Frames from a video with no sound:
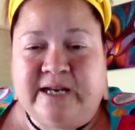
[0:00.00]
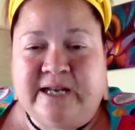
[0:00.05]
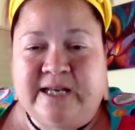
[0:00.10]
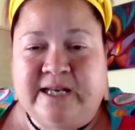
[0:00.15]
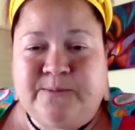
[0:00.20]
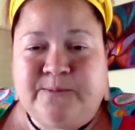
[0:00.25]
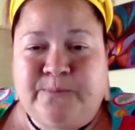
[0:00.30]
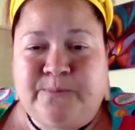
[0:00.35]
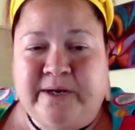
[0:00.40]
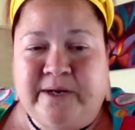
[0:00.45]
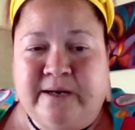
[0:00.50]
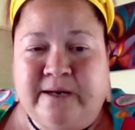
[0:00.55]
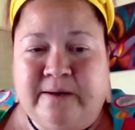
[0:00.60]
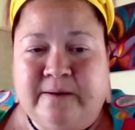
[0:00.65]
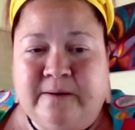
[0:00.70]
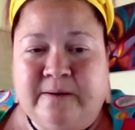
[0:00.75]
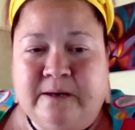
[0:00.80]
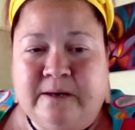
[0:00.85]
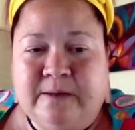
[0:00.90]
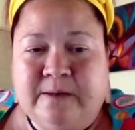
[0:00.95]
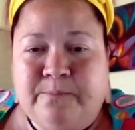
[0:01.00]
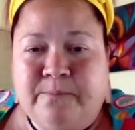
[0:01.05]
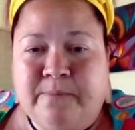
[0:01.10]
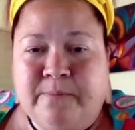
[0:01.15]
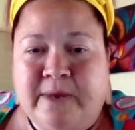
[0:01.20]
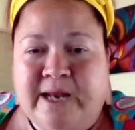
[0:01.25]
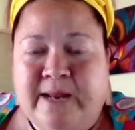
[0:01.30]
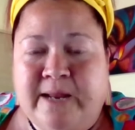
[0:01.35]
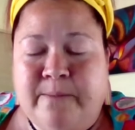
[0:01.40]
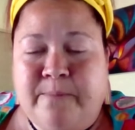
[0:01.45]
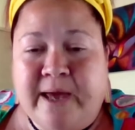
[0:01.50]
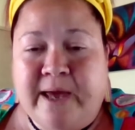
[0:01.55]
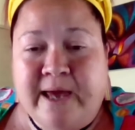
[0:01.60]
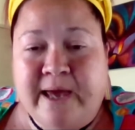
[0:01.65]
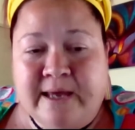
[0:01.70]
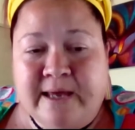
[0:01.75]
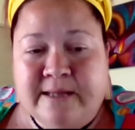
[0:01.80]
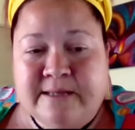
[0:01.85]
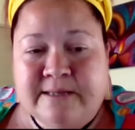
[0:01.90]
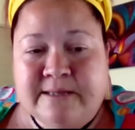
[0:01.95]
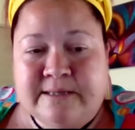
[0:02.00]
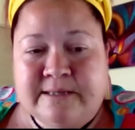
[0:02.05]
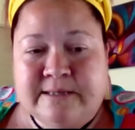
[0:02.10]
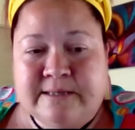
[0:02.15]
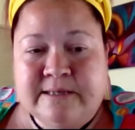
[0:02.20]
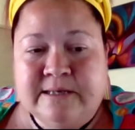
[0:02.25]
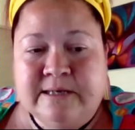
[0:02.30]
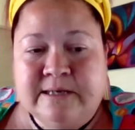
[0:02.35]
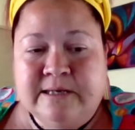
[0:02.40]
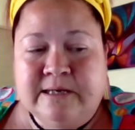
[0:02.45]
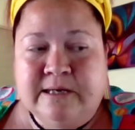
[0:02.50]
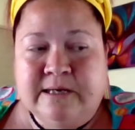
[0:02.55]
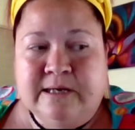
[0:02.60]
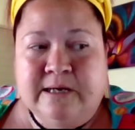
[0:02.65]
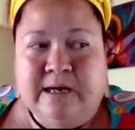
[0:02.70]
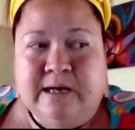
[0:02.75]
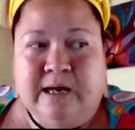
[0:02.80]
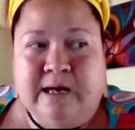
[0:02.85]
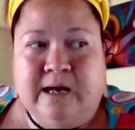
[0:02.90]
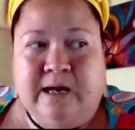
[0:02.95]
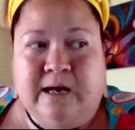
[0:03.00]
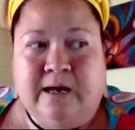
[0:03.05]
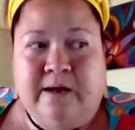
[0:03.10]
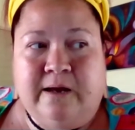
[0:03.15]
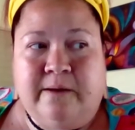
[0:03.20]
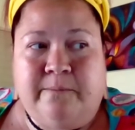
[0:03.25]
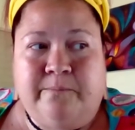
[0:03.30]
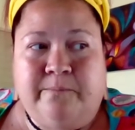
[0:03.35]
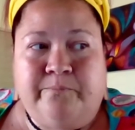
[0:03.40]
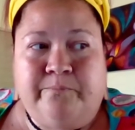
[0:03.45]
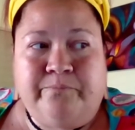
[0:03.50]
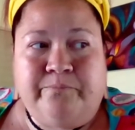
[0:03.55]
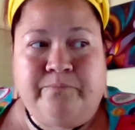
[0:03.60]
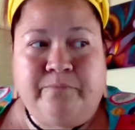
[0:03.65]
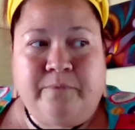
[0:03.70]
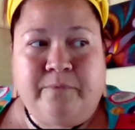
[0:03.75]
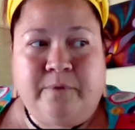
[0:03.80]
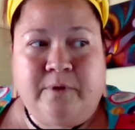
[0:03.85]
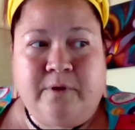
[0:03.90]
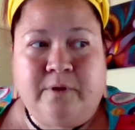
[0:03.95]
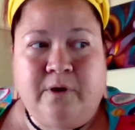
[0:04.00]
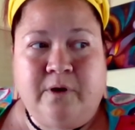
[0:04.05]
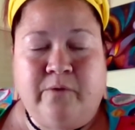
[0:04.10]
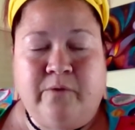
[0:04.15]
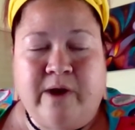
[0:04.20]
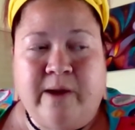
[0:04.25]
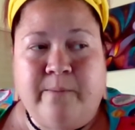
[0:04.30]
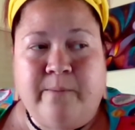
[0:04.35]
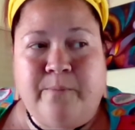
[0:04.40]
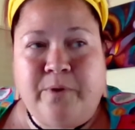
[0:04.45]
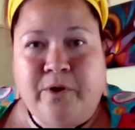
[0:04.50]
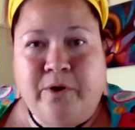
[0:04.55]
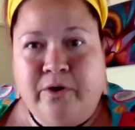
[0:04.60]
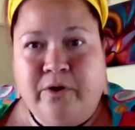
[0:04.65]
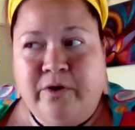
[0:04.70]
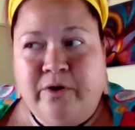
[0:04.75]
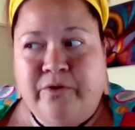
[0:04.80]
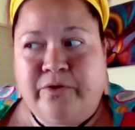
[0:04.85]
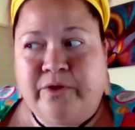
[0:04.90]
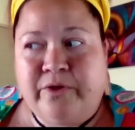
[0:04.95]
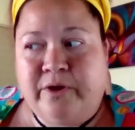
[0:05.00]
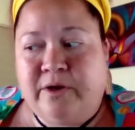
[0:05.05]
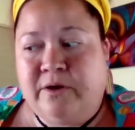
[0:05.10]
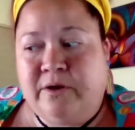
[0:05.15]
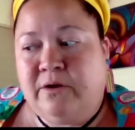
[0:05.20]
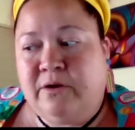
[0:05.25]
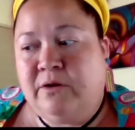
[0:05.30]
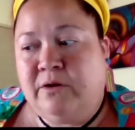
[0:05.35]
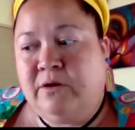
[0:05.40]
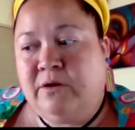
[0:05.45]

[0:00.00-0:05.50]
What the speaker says: He's been in many bands around Perth and